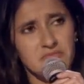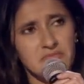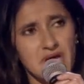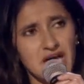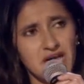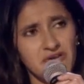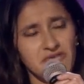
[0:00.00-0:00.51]

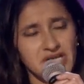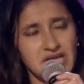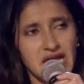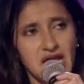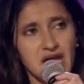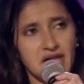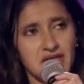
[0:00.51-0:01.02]
How do you even get
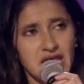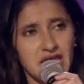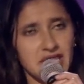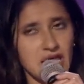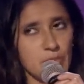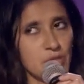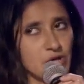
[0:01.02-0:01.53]
out of that at
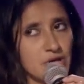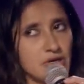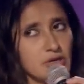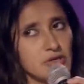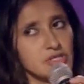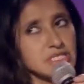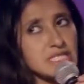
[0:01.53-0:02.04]
that point? Or
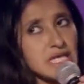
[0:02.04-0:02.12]
you're just